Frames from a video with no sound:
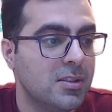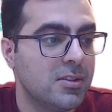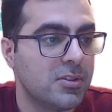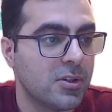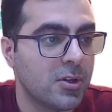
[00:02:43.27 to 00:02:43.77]

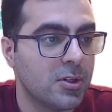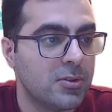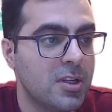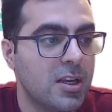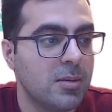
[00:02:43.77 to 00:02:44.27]
So go
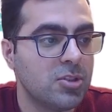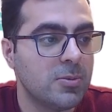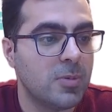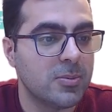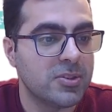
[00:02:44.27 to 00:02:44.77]
to the
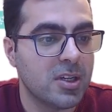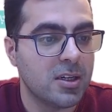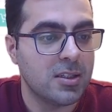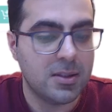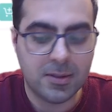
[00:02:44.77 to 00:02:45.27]
Namecheap
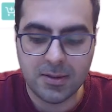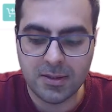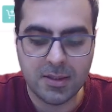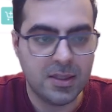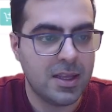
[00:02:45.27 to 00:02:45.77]
website,
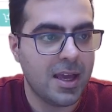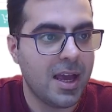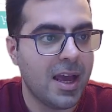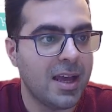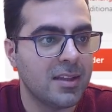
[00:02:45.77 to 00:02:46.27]

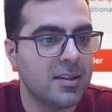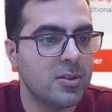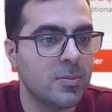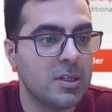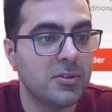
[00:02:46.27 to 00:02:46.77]
add the
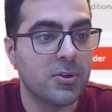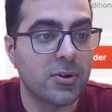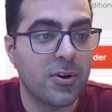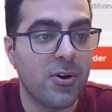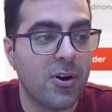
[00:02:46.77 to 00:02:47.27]
domain to
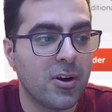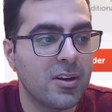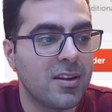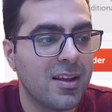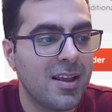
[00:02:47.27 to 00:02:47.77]
your
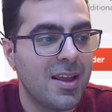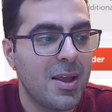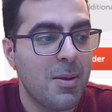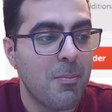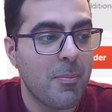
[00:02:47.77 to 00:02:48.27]
cart,
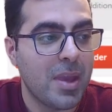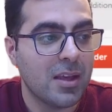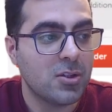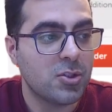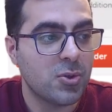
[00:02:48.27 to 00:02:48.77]

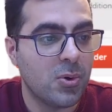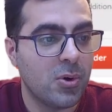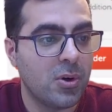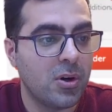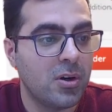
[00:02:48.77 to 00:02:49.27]
make
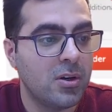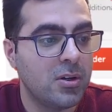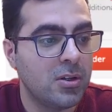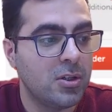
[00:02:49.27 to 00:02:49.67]
sure